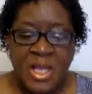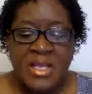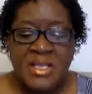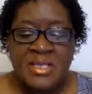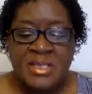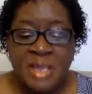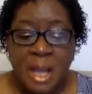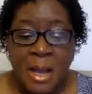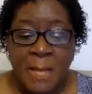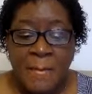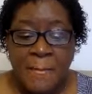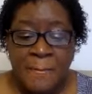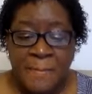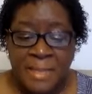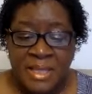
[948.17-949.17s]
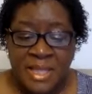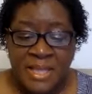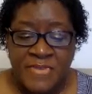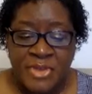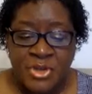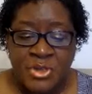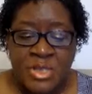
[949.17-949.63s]
Some
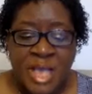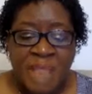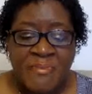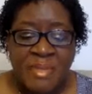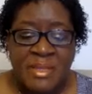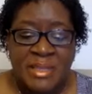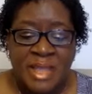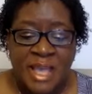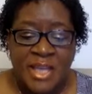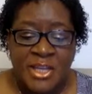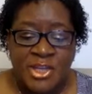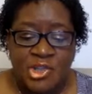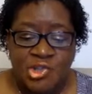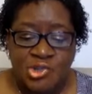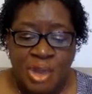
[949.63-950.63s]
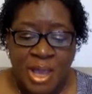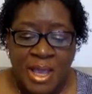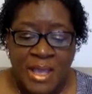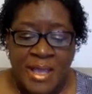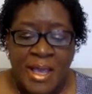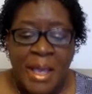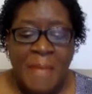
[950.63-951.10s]
believers have been led
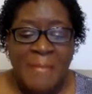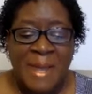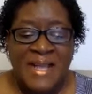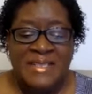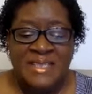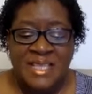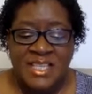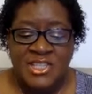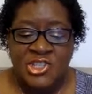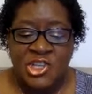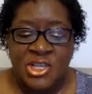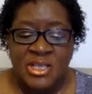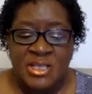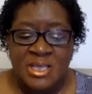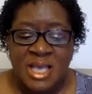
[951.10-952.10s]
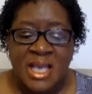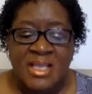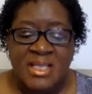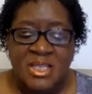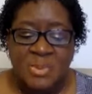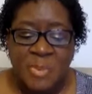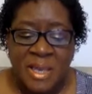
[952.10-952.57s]
astray by teachings and
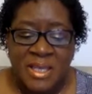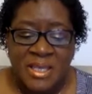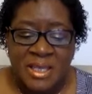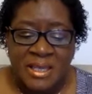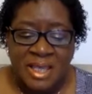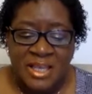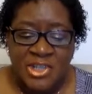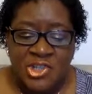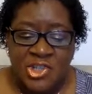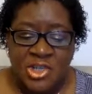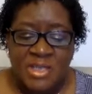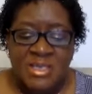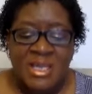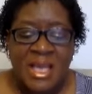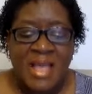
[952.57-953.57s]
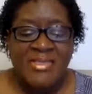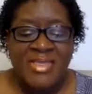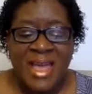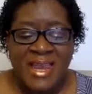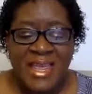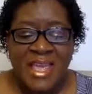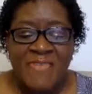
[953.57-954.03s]
speculations
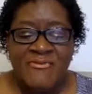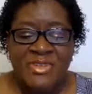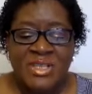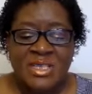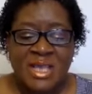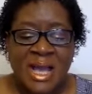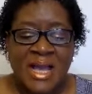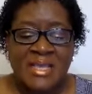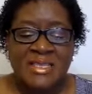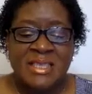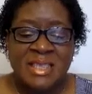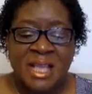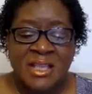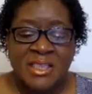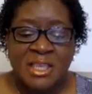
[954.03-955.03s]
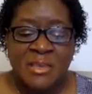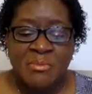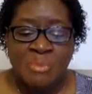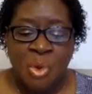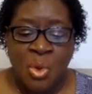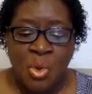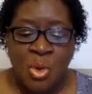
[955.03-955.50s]
that emphasize nothing
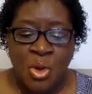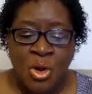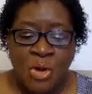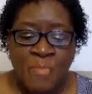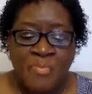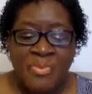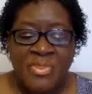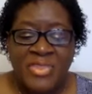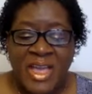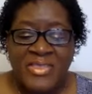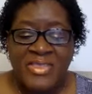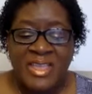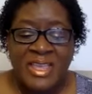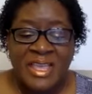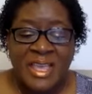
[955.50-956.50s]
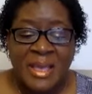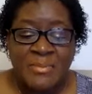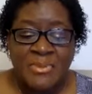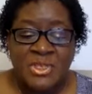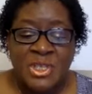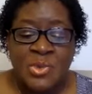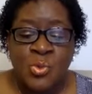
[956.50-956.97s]
more than the
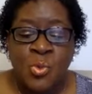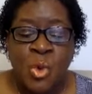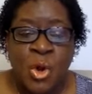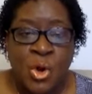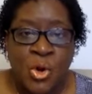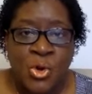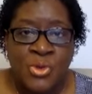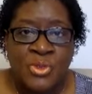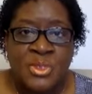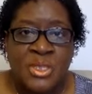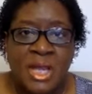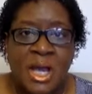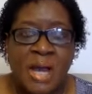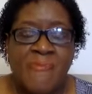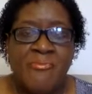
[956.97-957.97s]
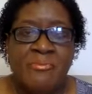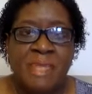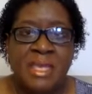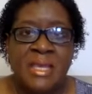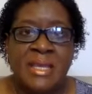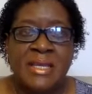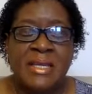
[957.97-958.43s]
empty words of
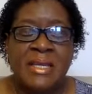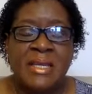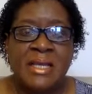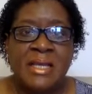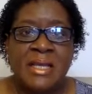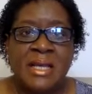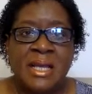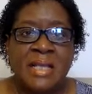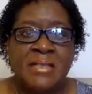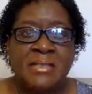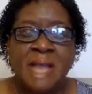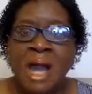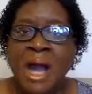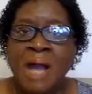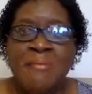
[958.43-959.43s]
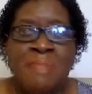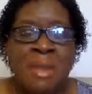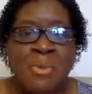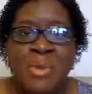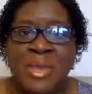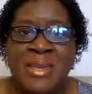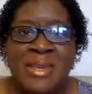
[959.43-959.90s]
men. God, may we